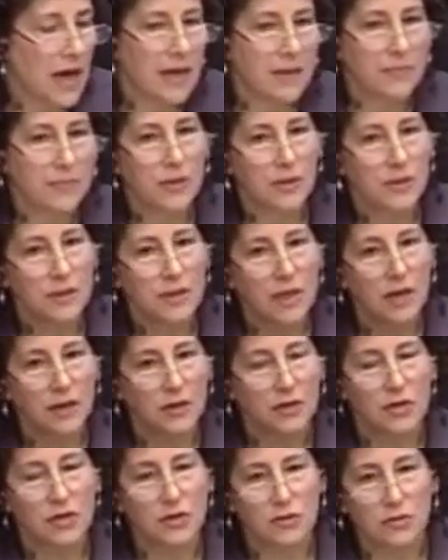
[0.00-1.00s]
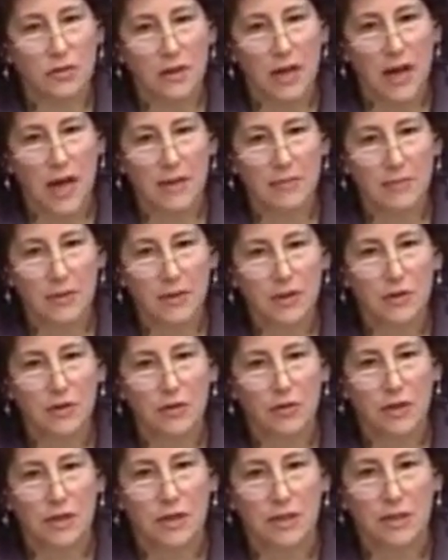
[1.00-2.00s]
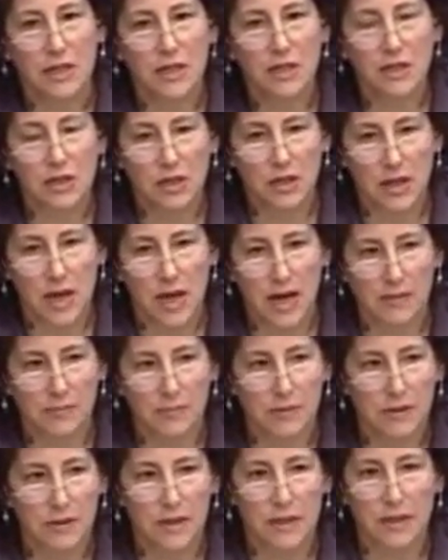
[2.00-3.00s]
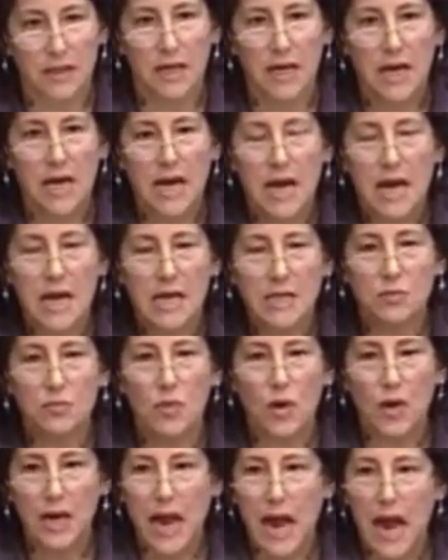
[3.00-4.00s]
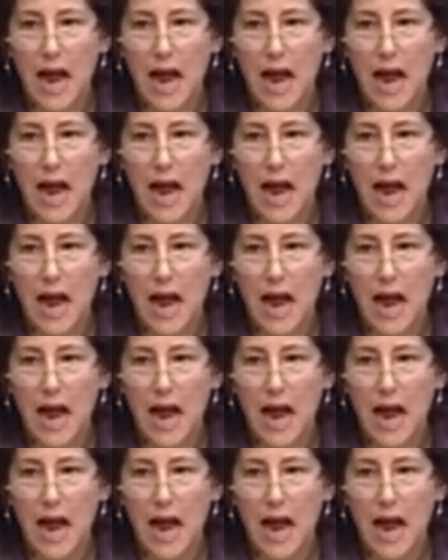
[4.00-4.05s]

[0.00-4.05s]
liability, uncertain liability, or contingent liability, is what